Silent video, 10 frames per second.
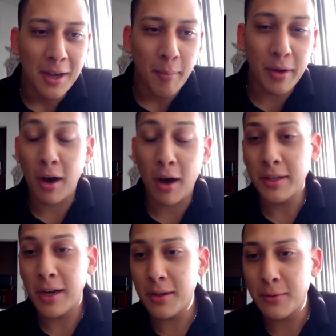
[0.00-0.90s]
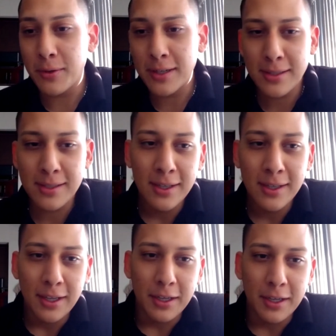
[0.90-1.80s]
But all the other ones,
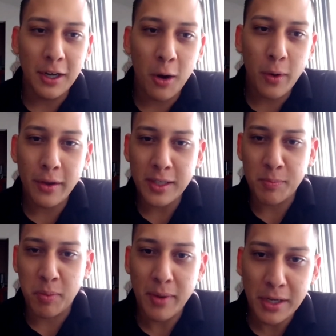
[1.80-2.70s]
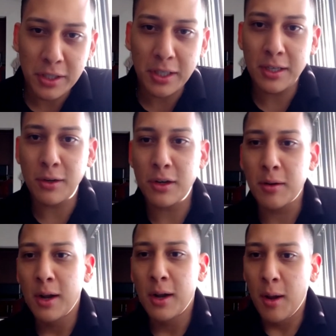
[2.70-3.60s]
whether it's permission
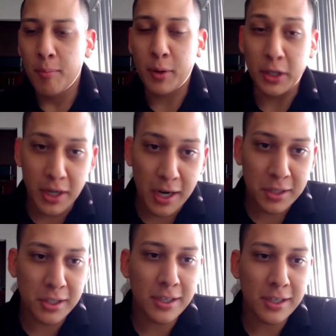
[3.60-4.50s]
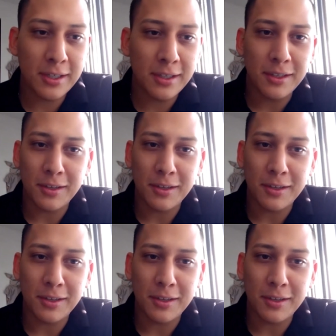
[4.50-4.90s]
or production,